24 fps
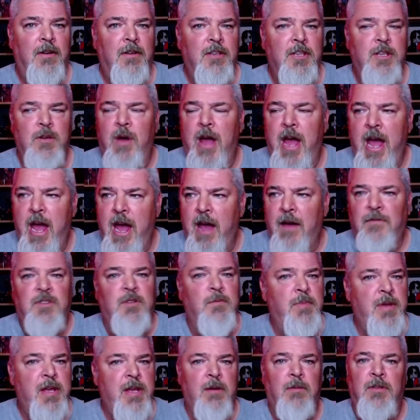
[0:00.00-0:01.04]
You have to
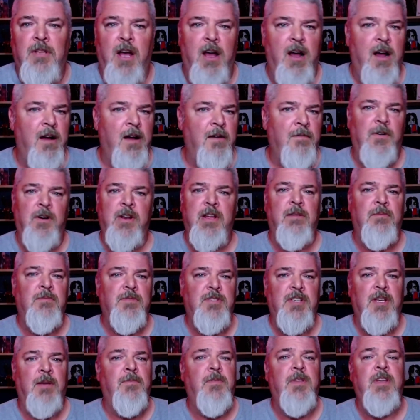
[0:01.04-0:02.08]
be able to offer him
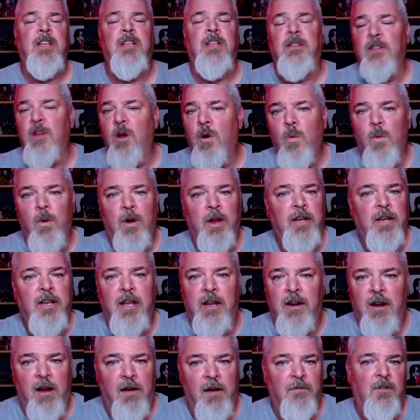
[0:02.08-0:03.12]
something, and no one
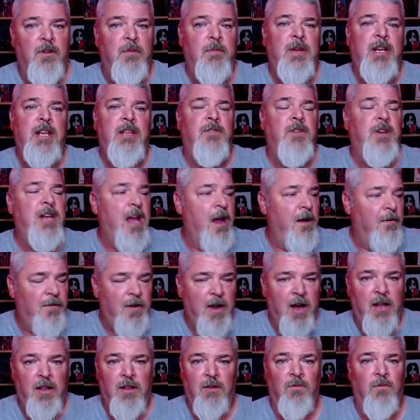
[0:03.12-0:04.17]
can offer him anything. Now, if
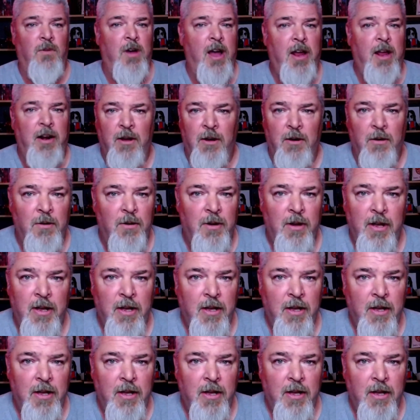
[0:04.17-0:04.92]
Colorado